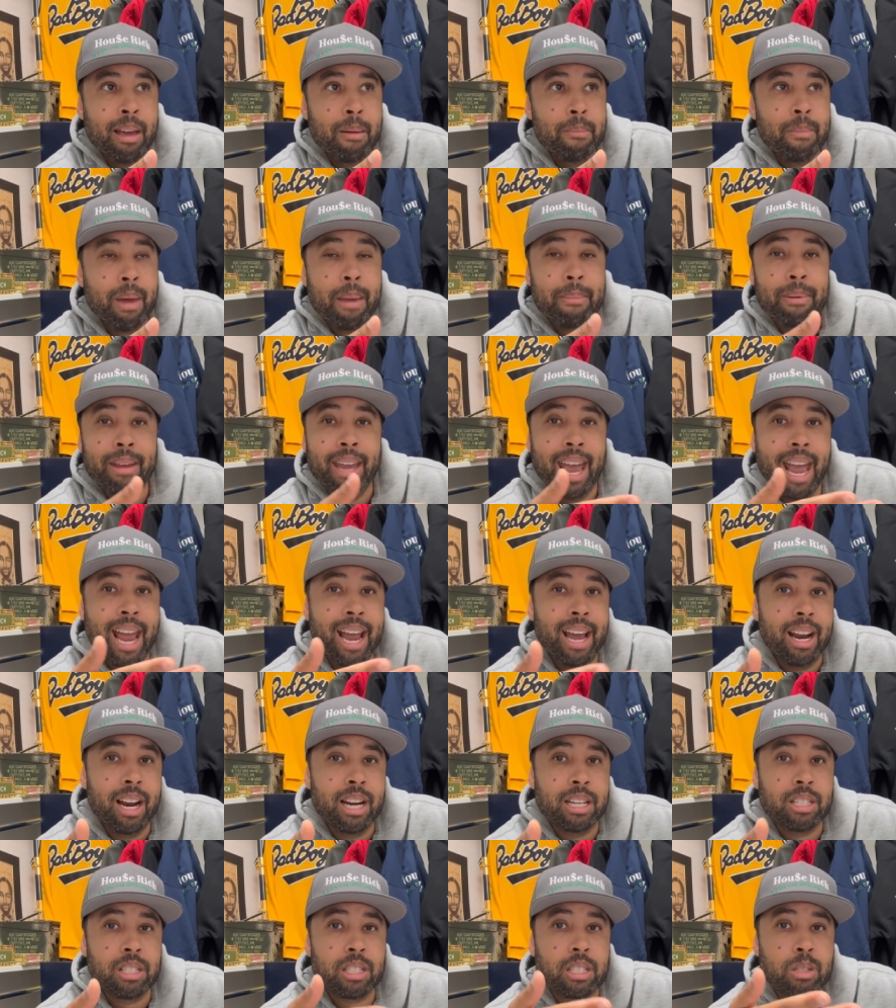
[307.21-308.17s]
maybe
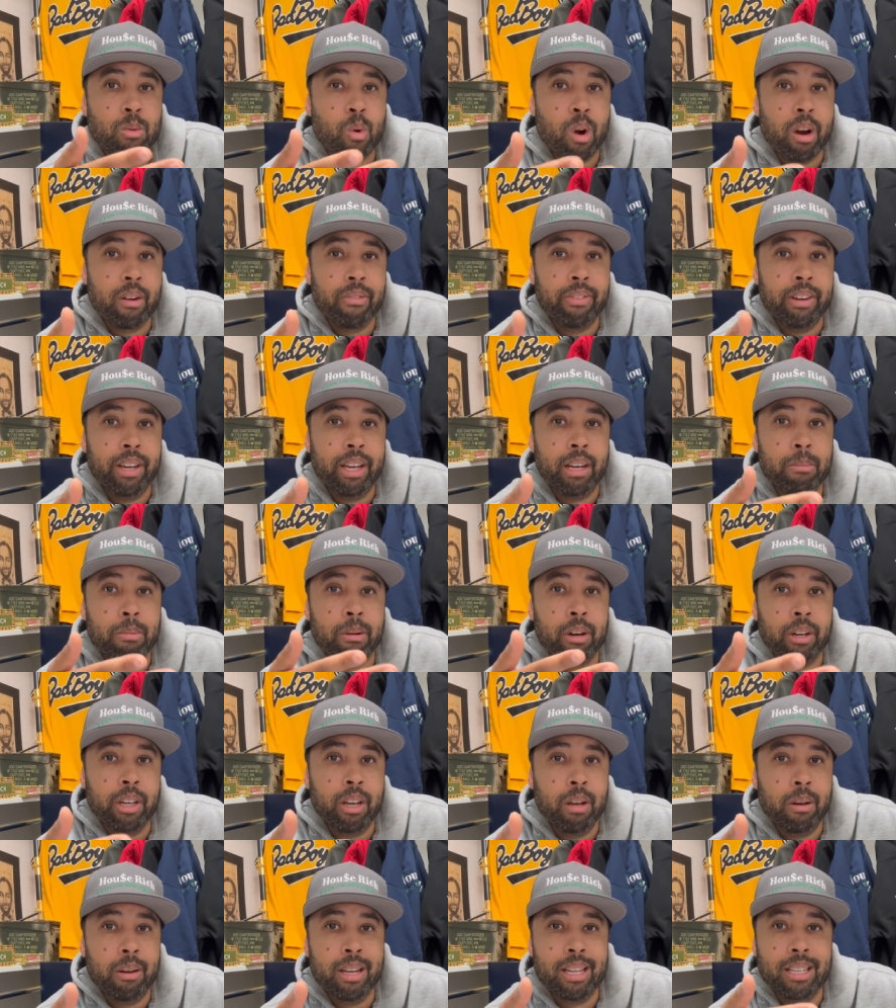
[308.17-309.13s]
800 square feet per
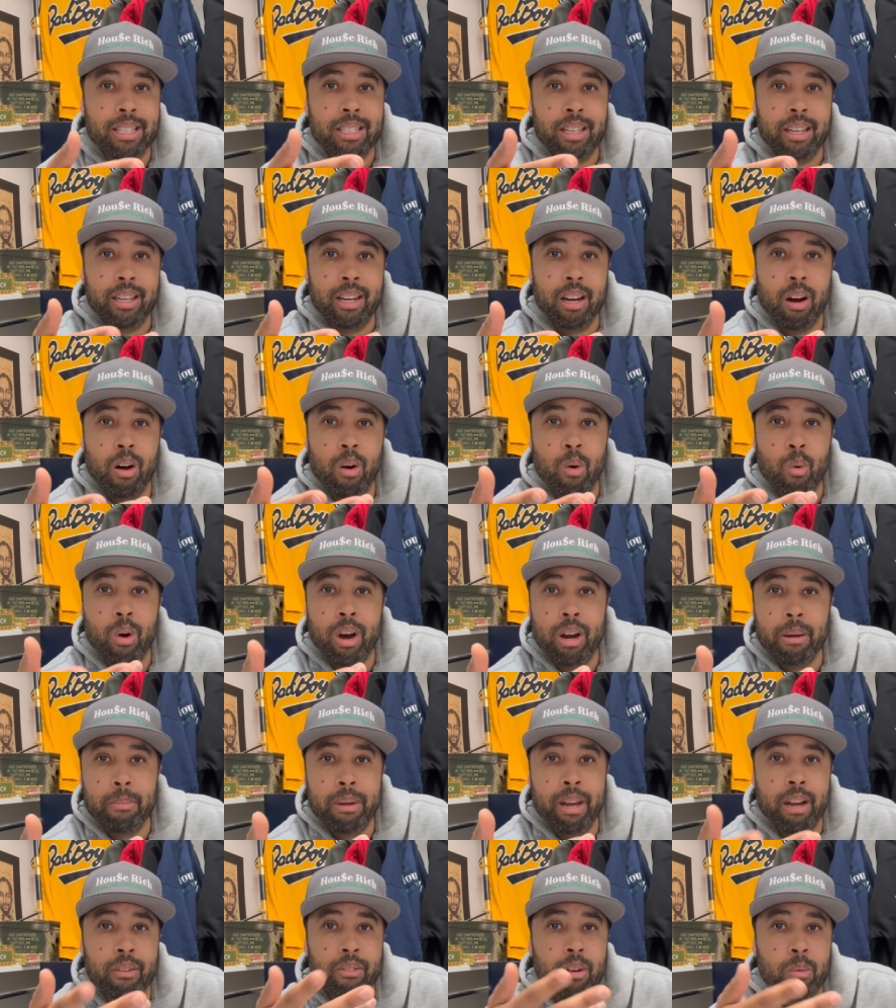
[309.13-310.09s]
unit, you know, 1
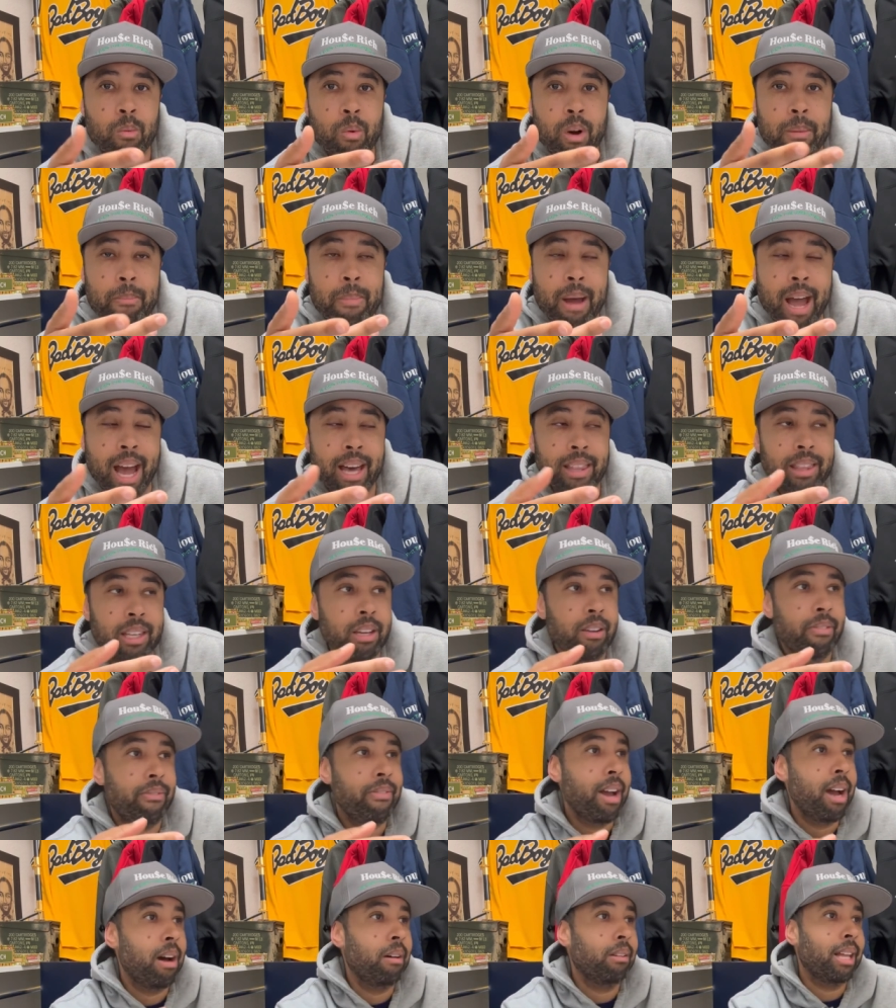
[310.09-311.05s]
bedroom, 1 bath, and you
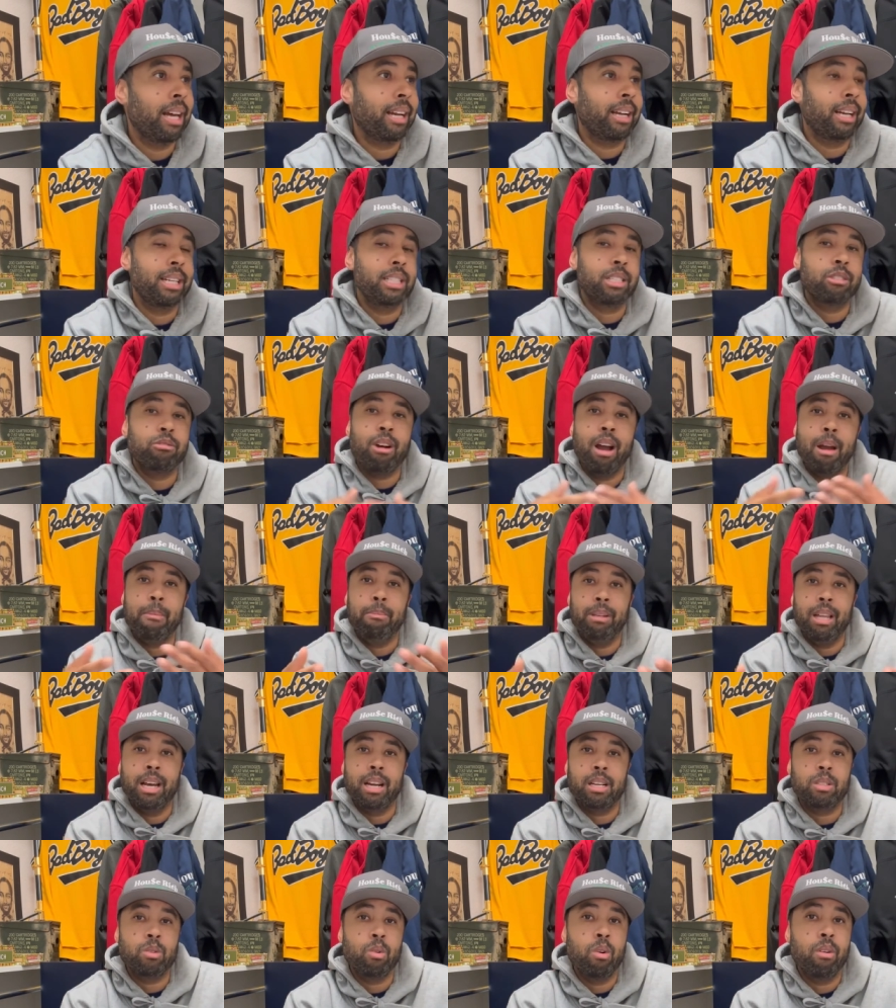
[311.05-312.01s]
found like a
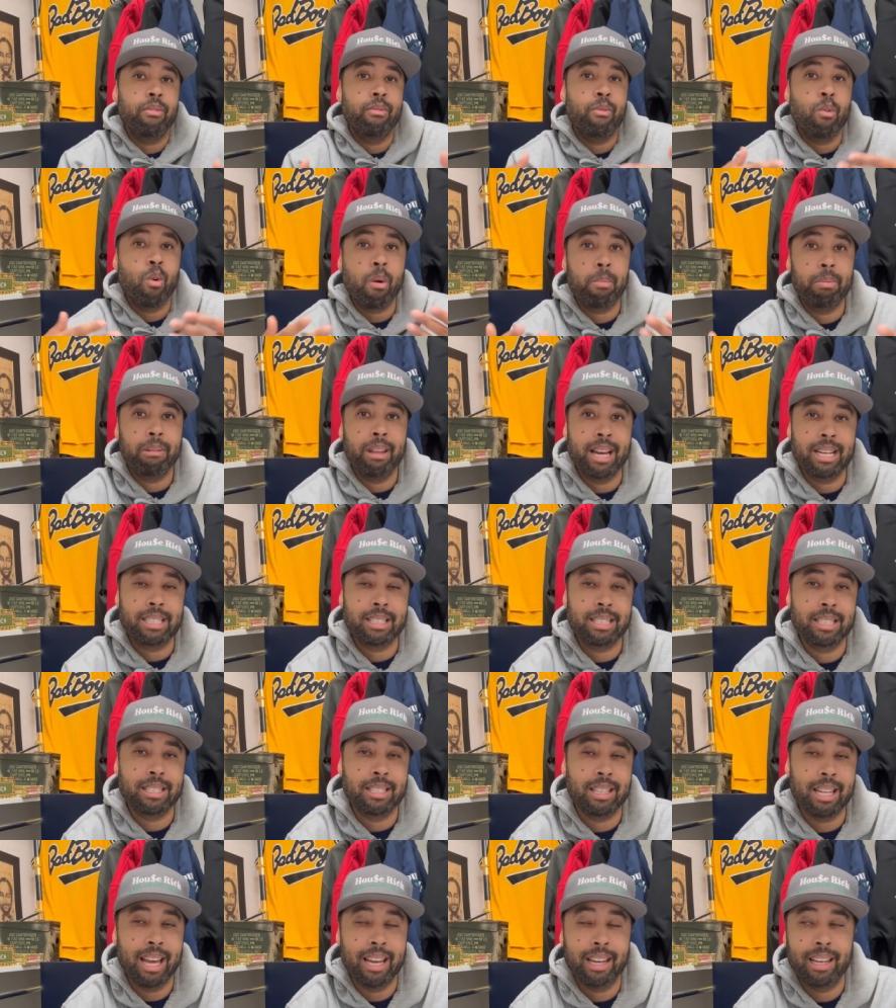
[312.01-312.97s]
triplex or a 4plex
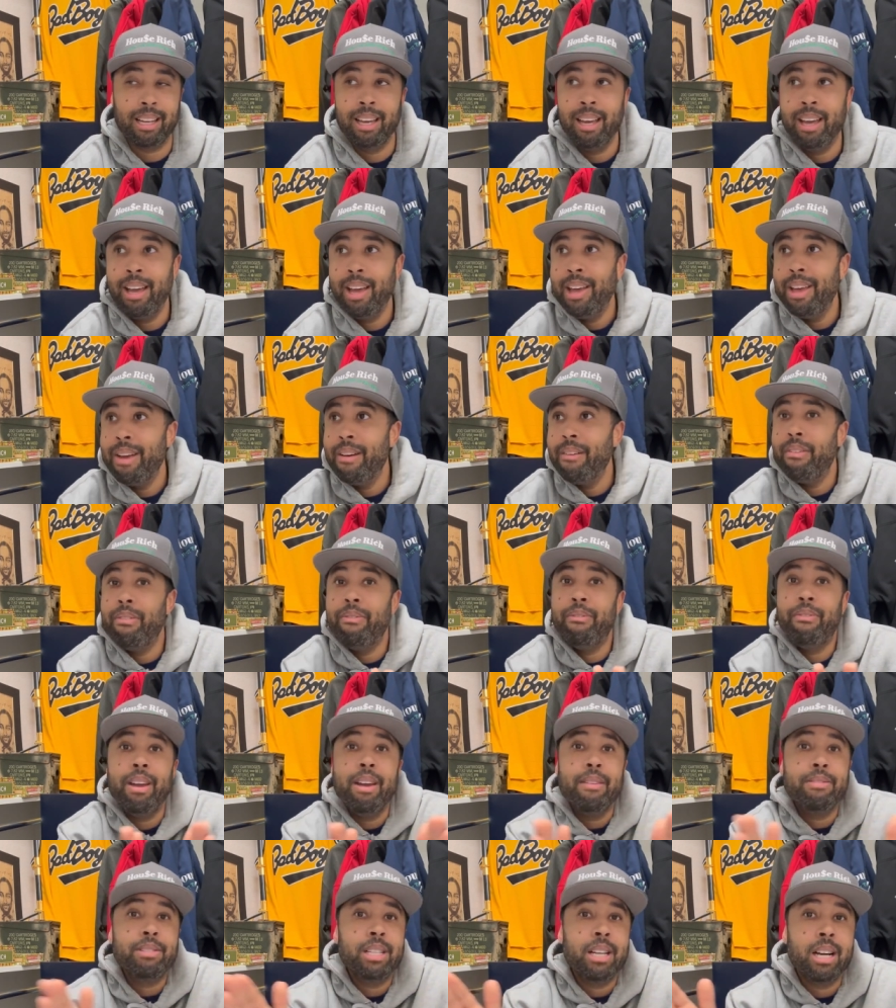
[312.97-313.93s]
that's like
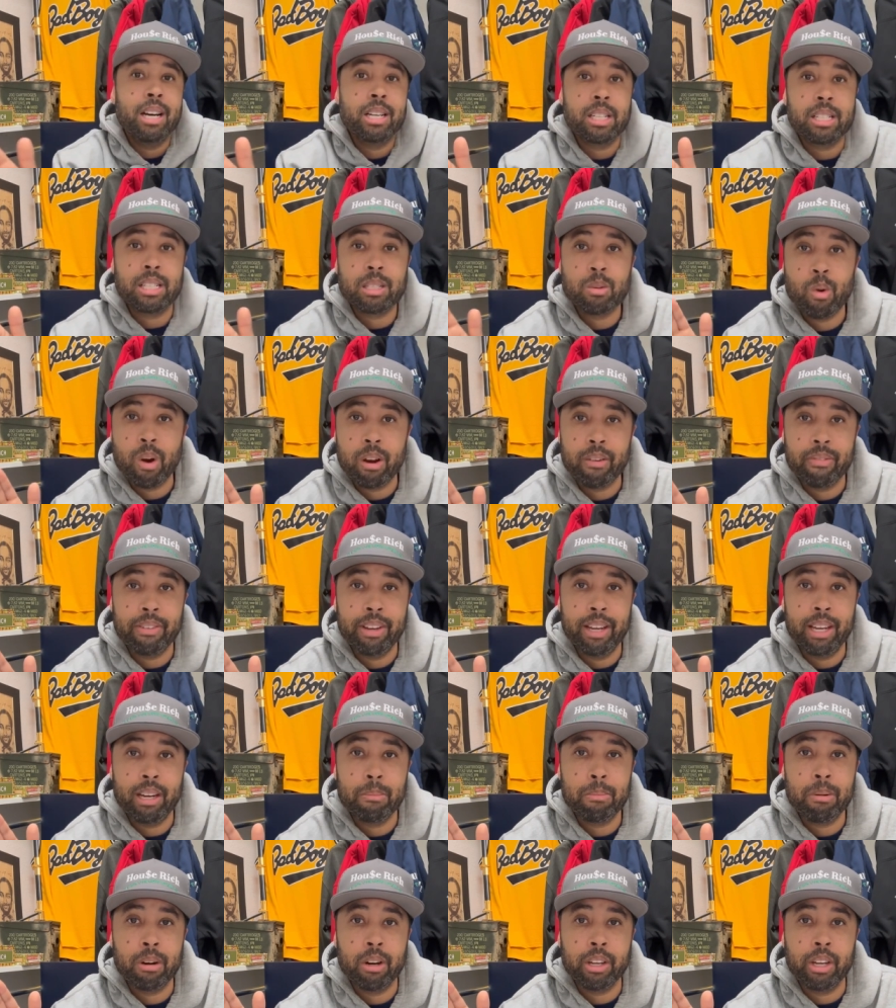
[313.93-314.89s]
1,500 square
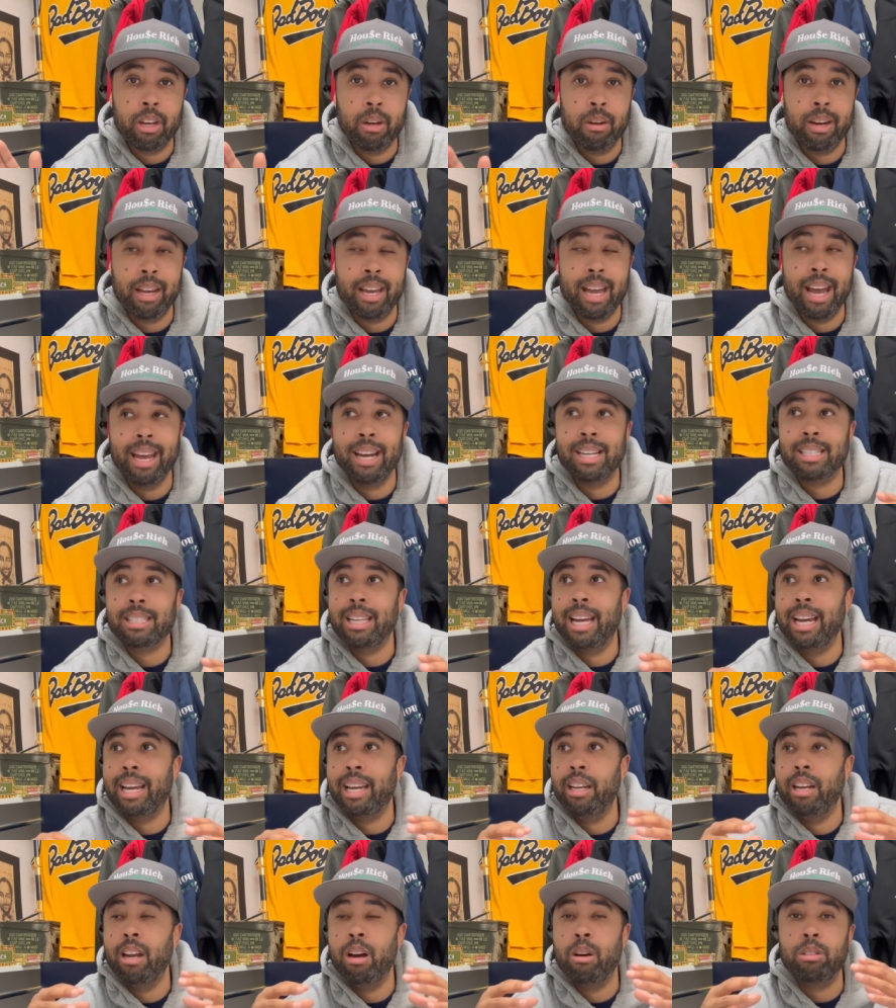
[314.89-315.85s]
feet per unit, and it's
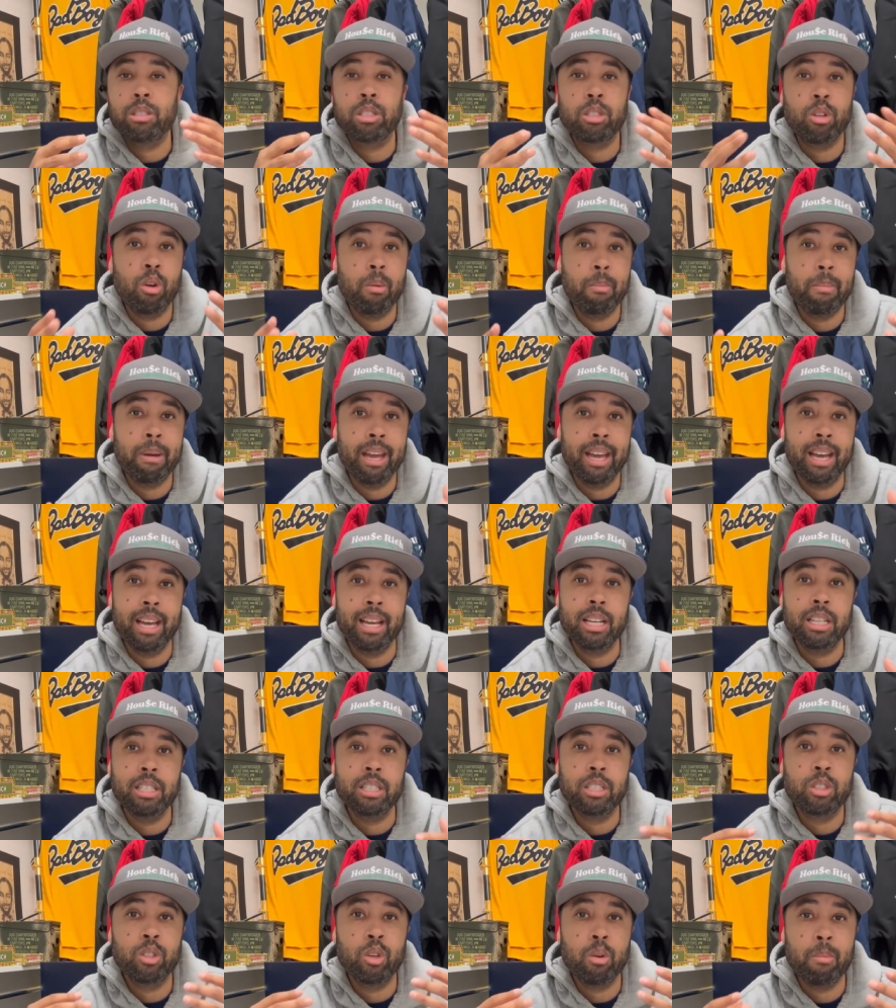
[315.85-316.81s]
like, you know, 2 bed,
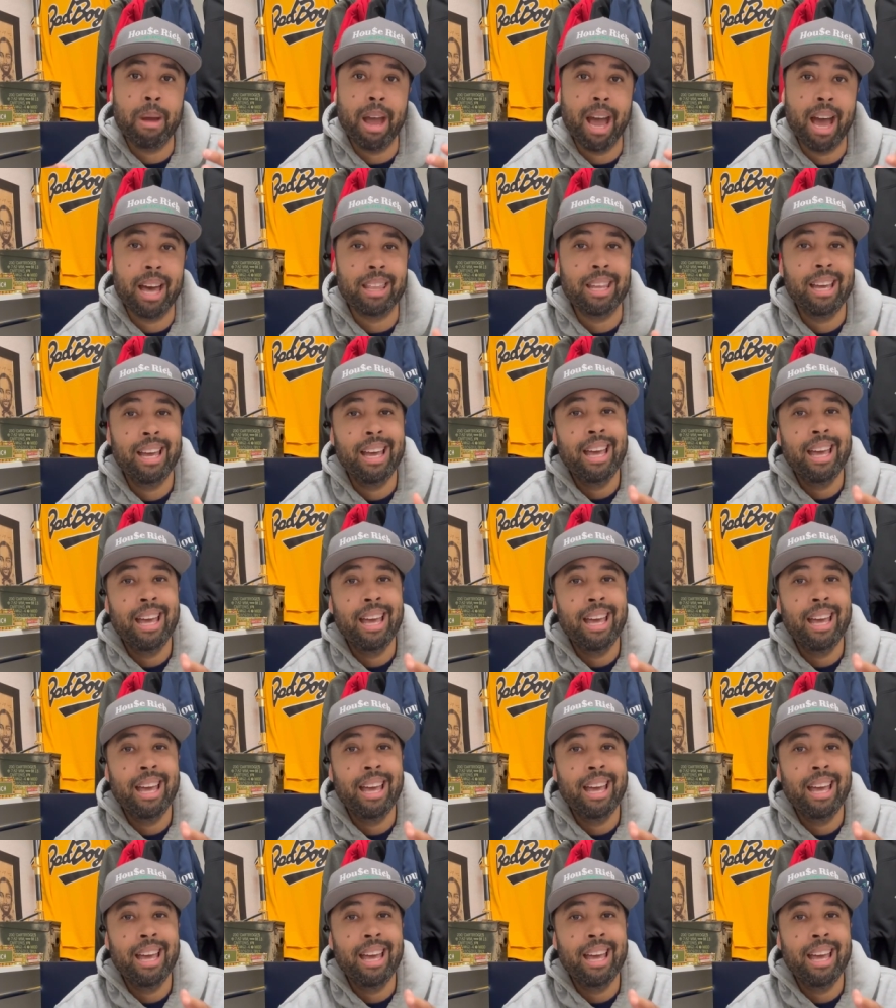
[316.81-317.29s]
2 bath.